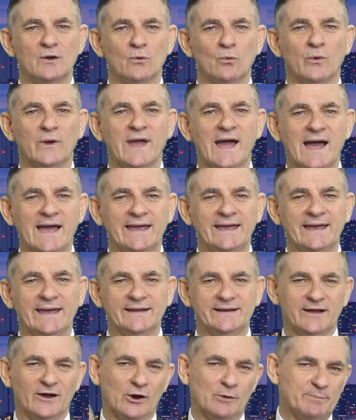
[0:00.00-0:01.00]
We are
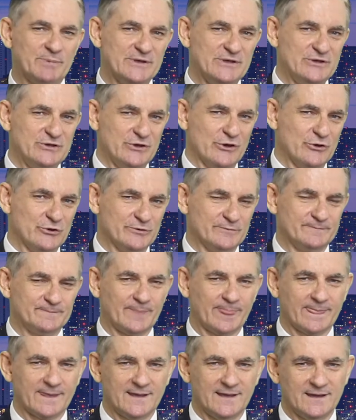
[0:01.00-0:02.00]
here to help you.
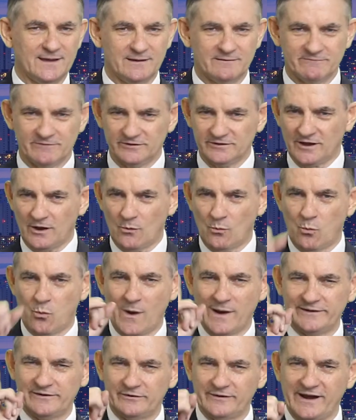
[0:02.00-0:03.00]
I've only got
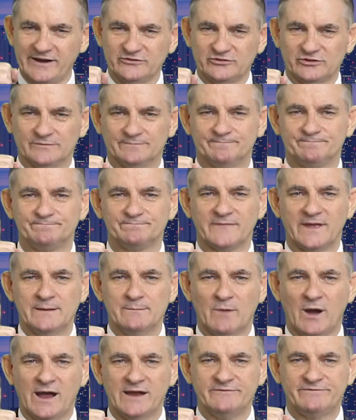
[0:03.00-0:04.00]
one direction
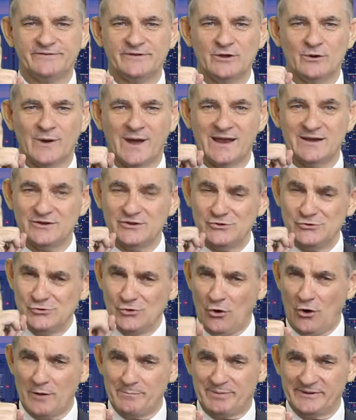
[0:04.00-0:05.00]
in mind for you and
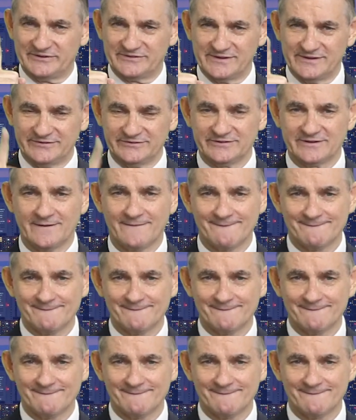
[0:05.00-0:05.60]
your business.